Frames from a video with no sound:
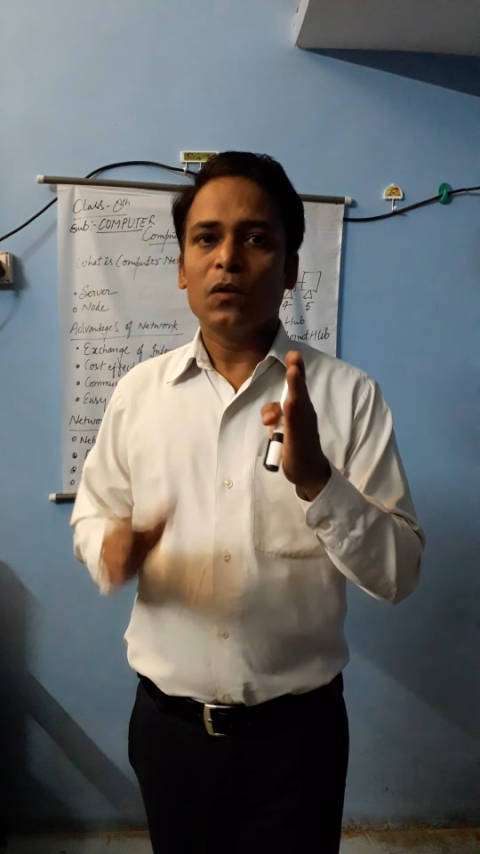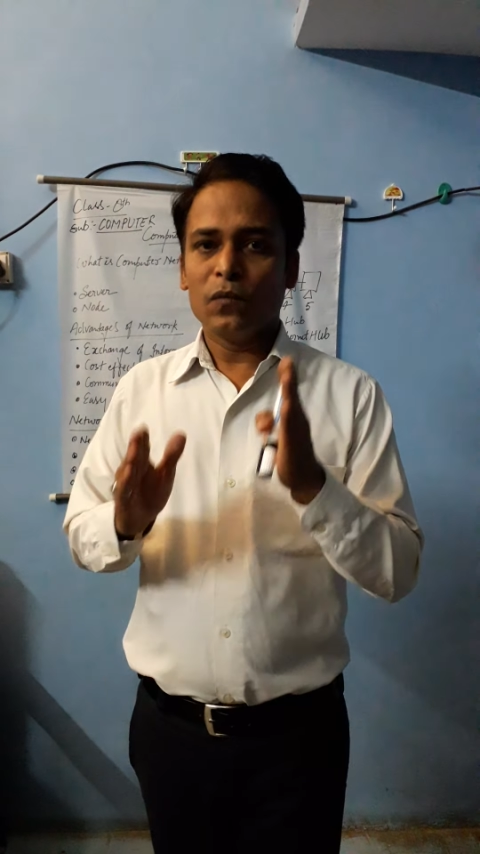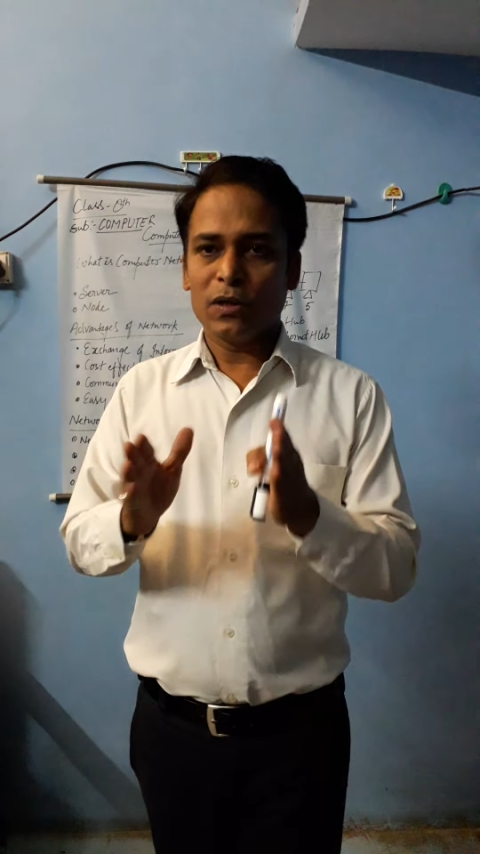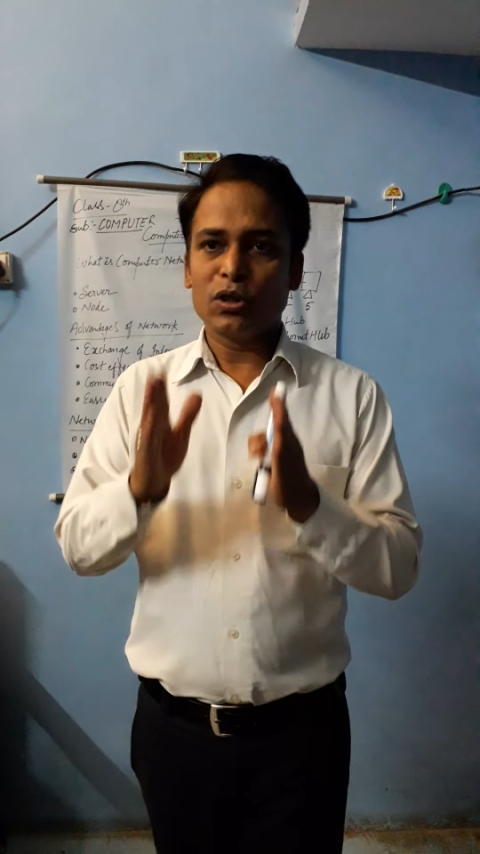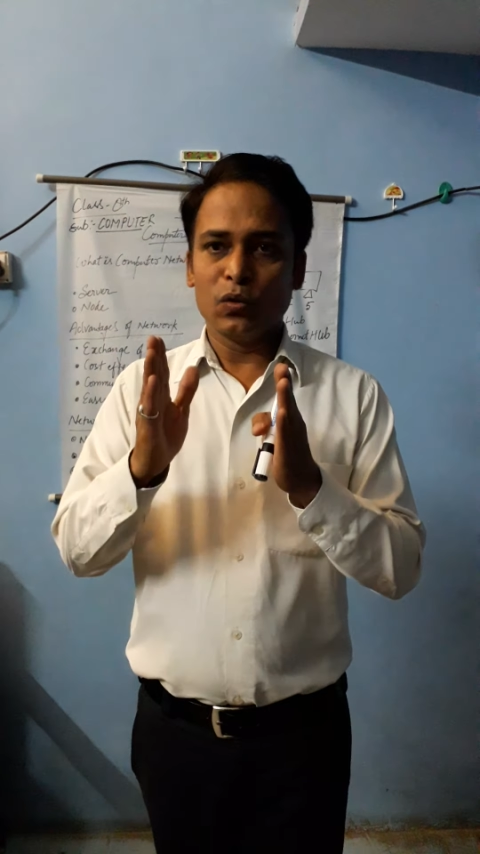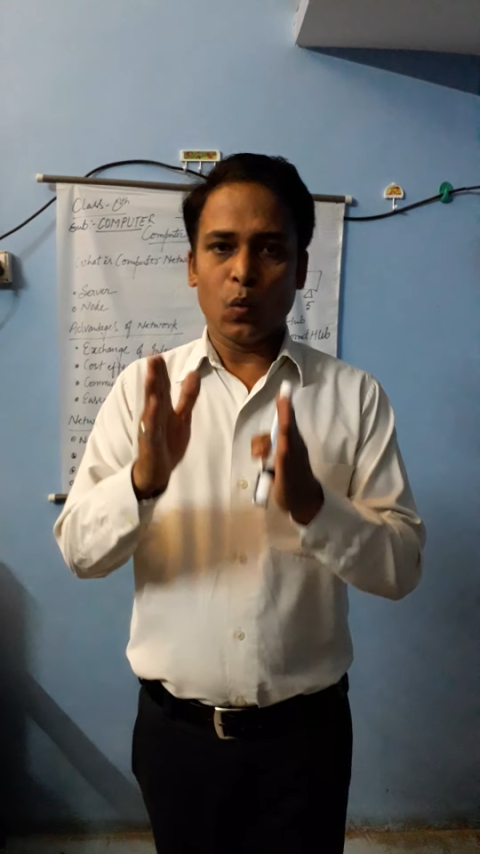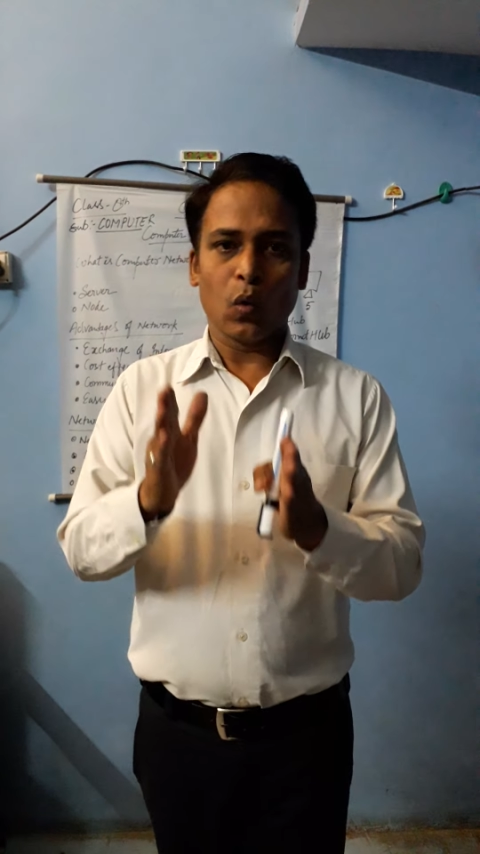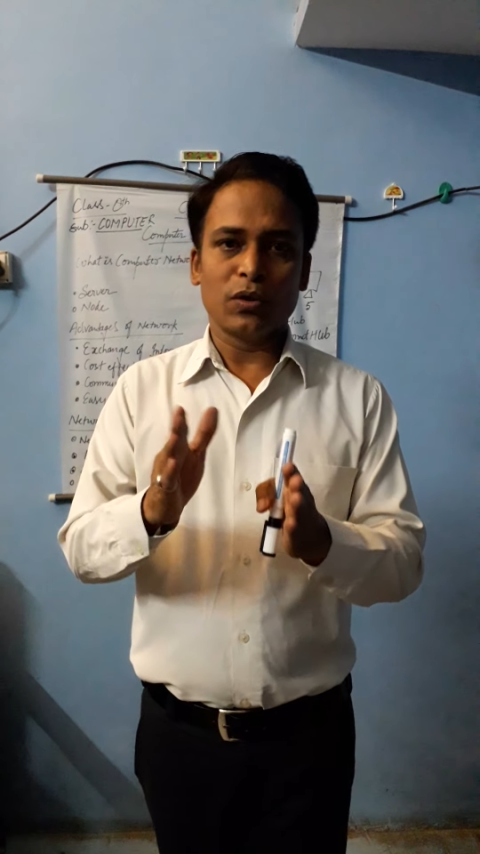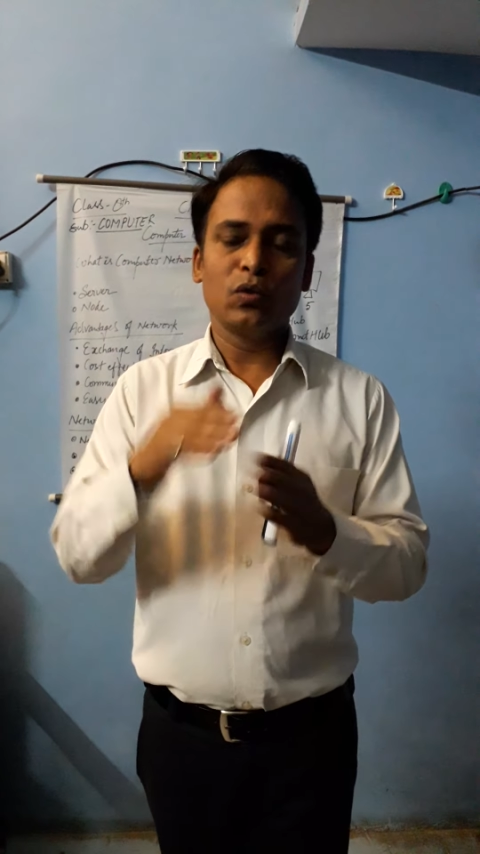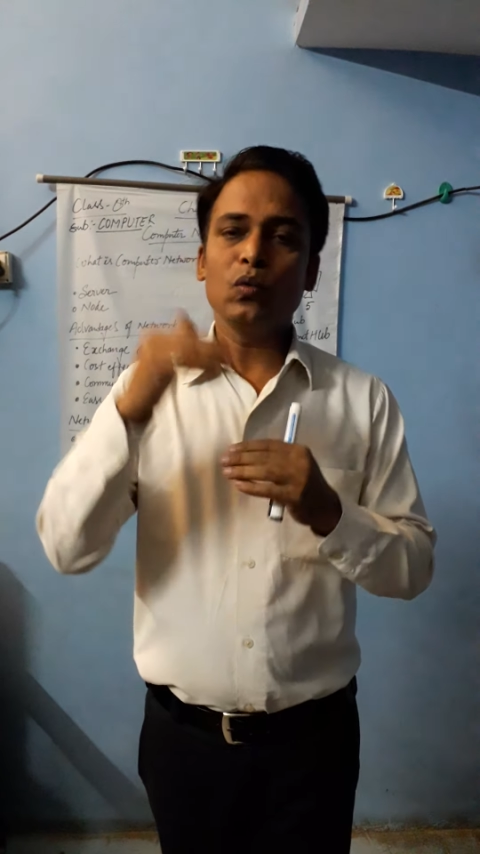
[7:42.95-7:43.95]
which you
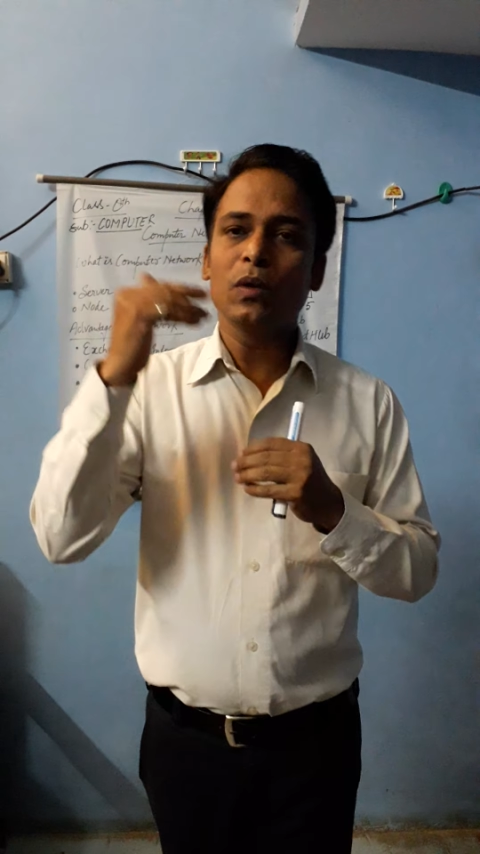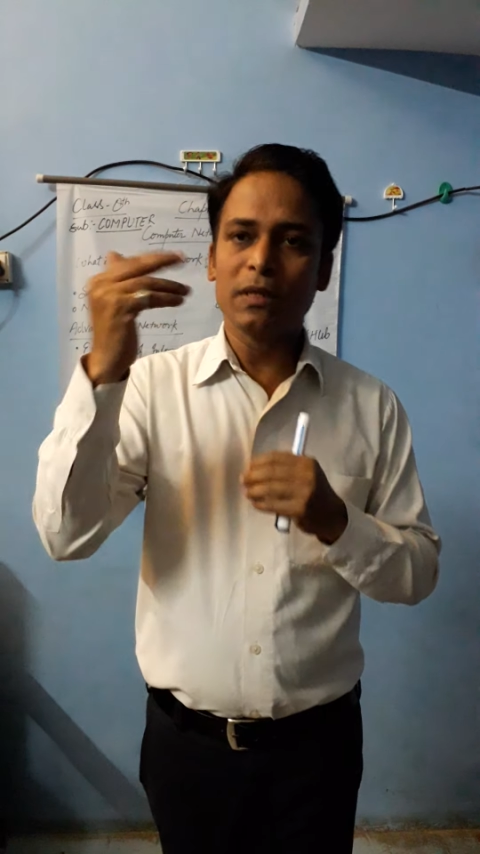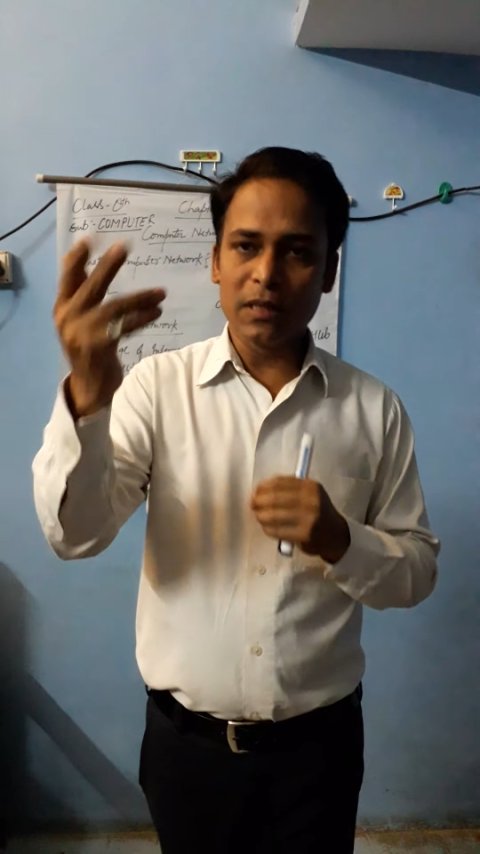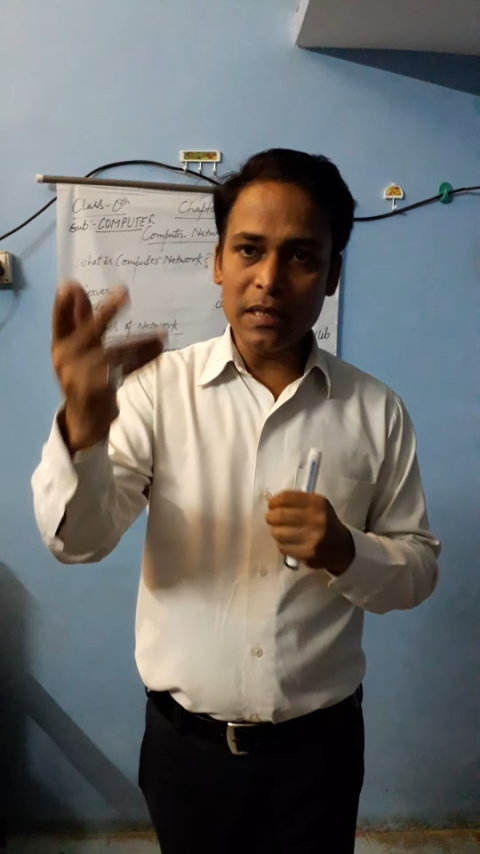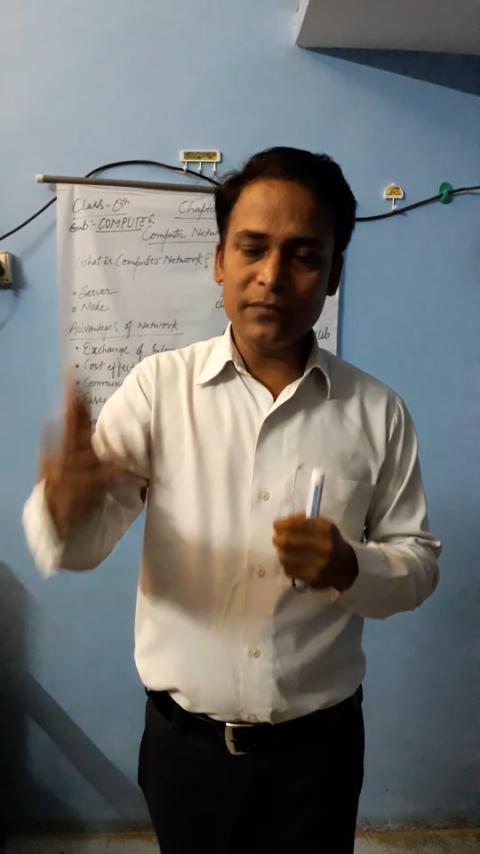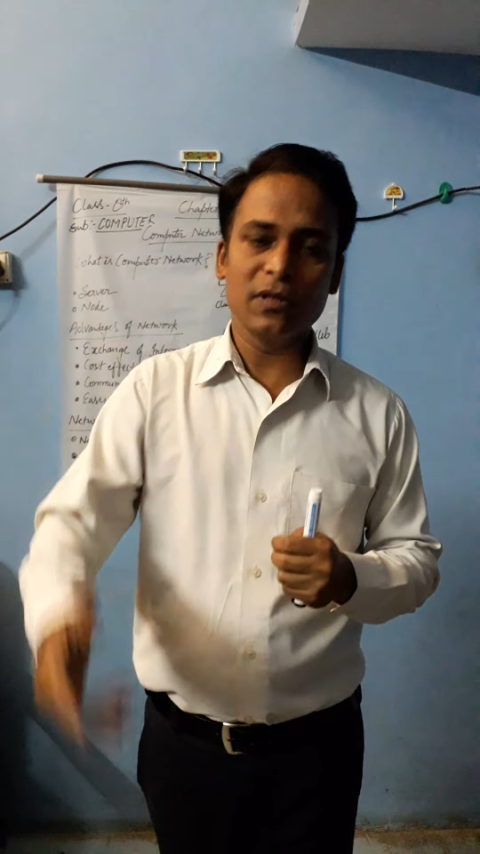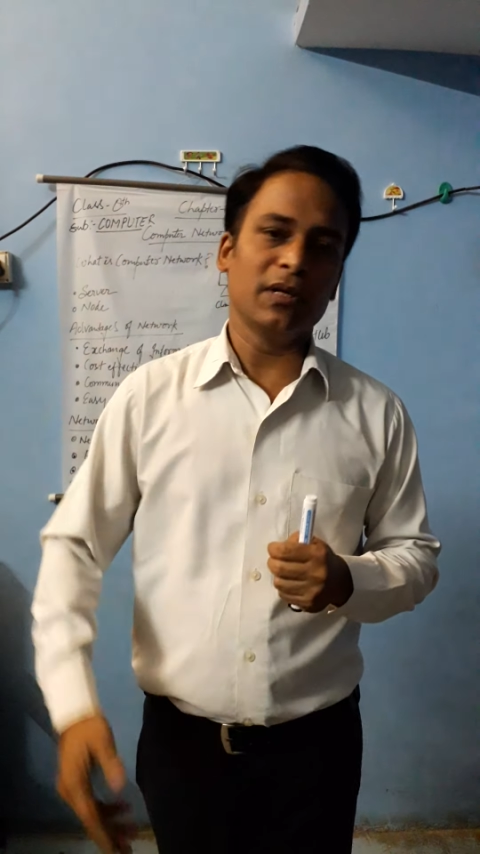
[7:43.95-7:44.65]
want to deliver